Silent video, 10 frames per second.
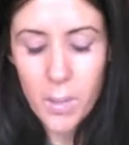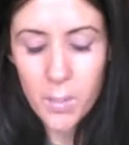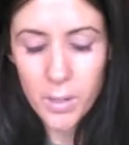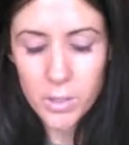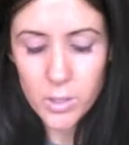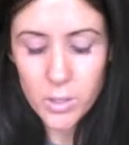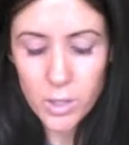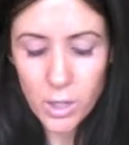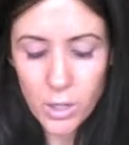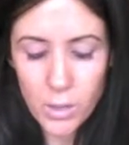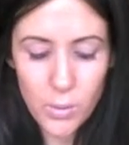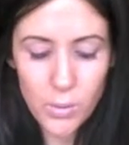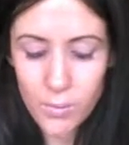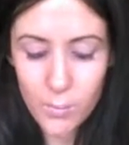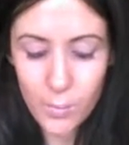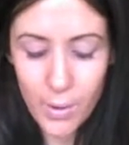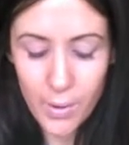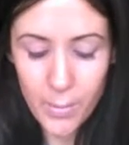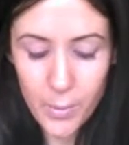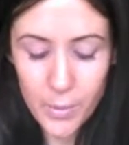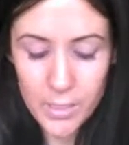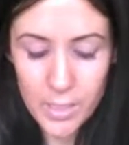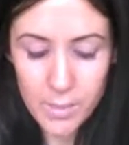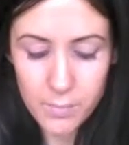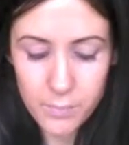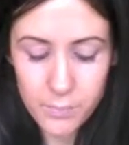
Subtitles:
But I'll just show you where I put it.